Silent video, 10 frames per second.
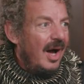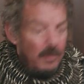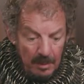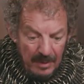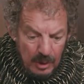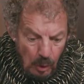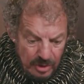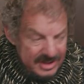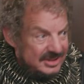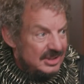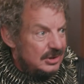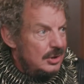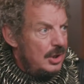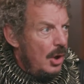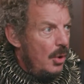I want my audiences to
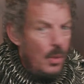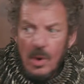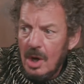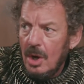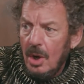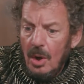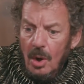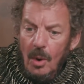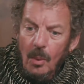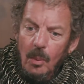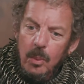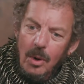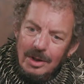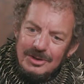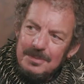know
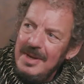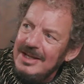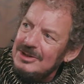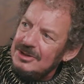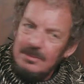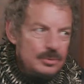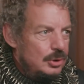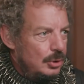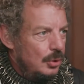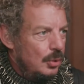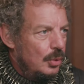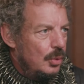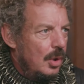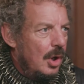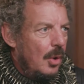what makes them do
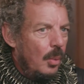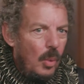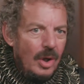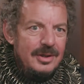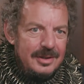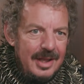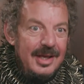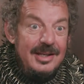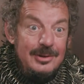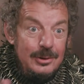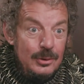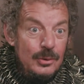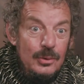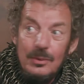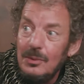what they do.